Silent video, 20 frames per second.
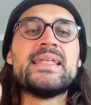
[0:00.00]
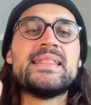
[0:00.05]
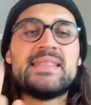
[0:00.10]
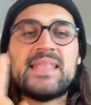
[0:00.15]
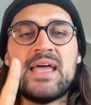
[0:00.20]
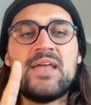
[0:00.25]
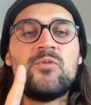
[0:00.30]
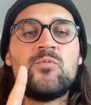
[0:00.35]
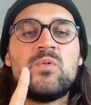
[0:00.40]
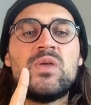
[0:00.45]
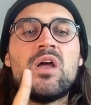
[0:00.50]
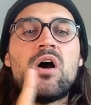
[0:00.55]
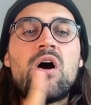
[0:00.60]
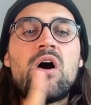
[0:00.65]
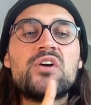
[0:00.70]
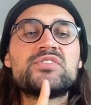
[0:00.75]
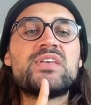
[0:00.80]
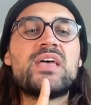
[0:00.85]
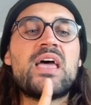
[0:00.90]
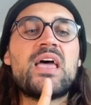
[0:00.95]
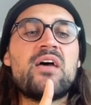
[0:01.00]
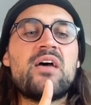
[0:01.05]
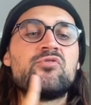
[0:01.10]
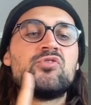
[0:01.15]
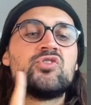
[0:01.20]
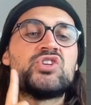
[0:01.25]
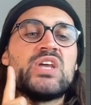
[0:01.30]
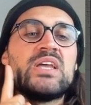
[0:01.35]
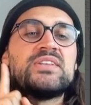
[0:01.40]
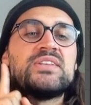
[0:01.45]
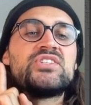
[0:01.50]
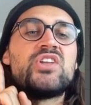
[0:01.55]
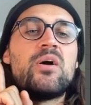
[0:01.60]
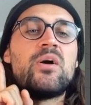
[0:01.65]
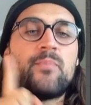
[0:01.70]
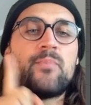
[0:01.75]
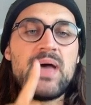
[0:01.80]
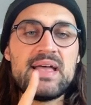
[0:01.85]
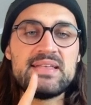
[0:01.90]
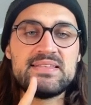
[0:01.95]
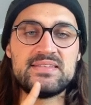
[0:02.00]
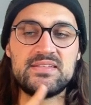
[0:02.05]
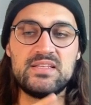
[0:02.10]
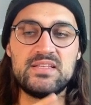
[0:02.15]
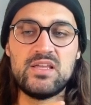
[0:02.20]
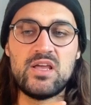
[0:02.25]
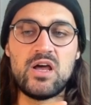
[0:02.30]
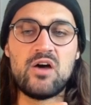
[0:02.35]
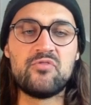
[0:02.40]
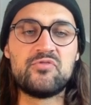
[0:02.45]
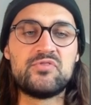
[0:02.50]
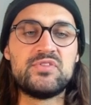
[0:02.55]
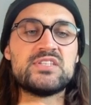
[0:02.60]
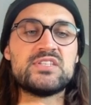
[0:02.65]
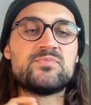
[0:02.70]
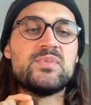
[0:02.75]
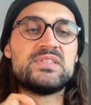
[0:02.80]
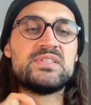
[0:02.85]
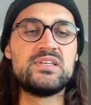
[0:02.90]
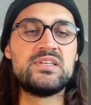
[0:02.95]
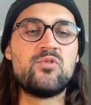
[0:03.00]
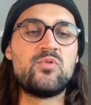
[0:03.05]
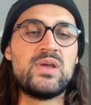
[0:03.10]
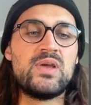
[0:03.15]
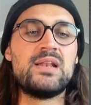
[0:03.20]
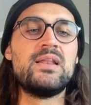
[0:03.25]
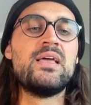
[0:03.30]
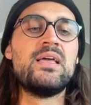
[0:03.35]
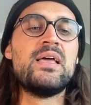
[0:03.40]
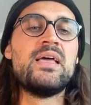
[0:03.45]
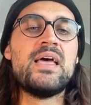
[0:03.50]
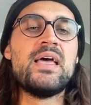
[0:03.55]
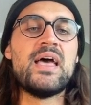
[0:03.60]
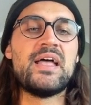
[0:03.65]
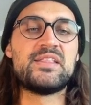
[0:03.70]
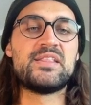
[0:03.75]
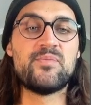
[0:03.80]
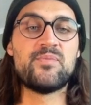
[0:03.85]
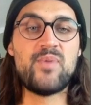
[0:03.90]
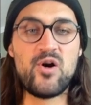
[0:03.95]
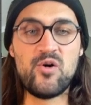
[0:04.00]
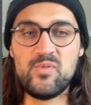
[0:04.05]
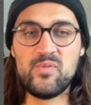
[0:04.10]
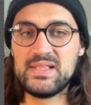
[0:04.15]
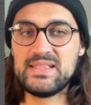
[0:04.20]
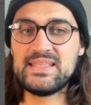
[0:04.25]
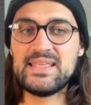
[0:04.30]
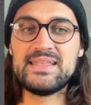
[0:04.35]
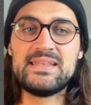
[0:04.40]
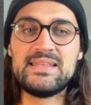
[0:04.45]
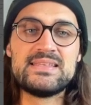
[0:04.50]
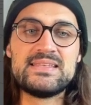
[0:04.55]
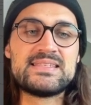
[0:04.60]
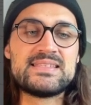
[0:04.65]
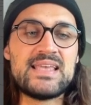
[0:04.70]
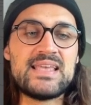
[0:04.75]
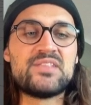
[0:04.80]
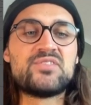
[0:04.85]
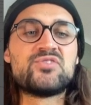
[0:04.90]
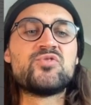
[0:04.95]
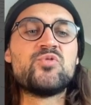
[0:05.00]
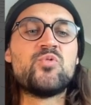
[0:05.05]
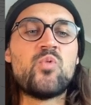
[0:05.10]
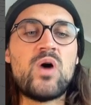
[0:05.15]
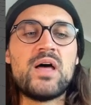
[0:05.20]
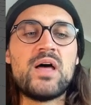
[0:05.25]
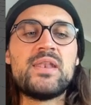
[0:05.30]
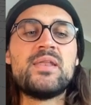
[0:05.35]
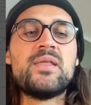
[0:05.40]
Then we also have to change the opacity of this material. At the moment it is set to 1,